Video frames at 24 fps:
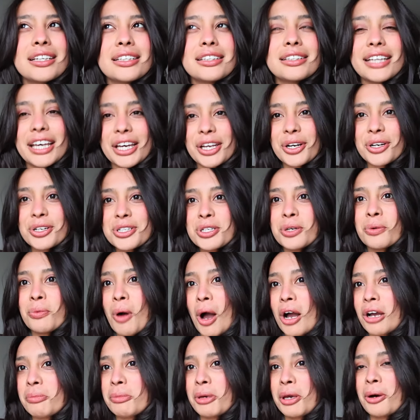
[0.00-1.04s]
later to
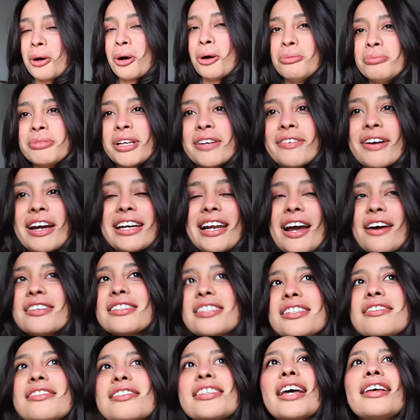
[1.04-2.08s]
walk me home. Like right now it's
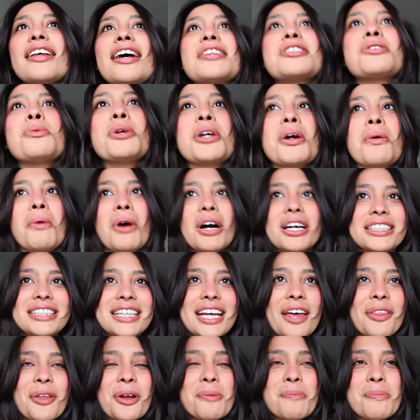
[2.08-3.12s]
still daylight so we can walk
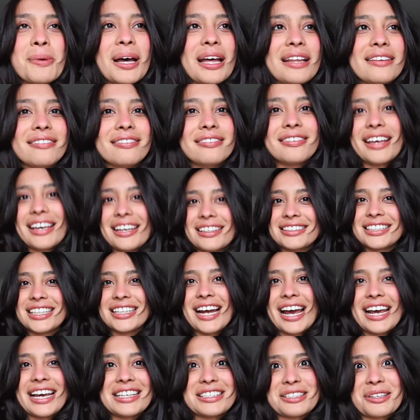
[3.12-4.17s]
together, but like
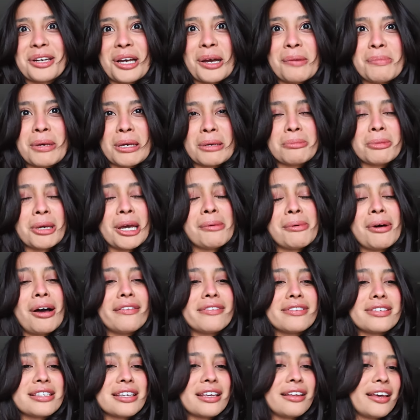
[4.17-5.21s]
tonight he's gonna come pick me up.
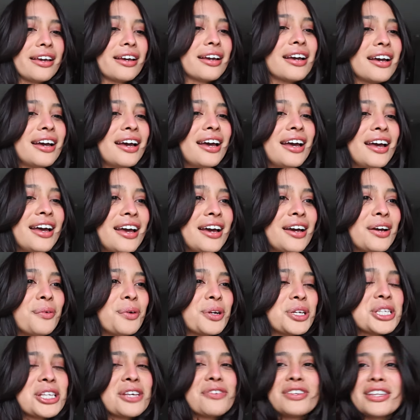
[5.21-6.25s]
Obviously, like
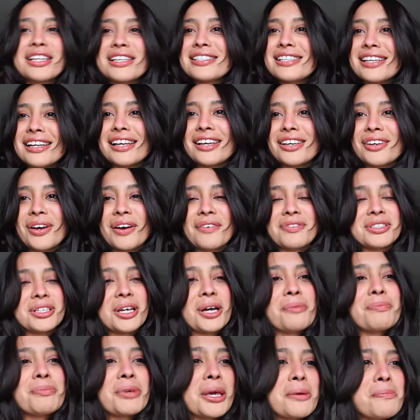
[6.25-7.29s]
when you live in the city you have to
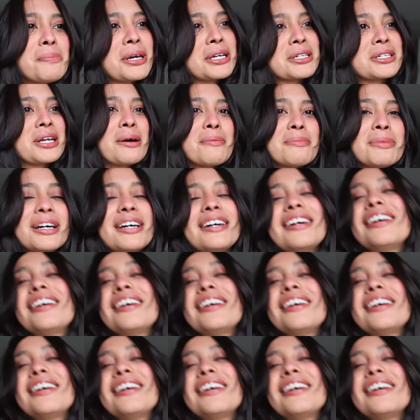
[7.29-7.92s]
come get picked up.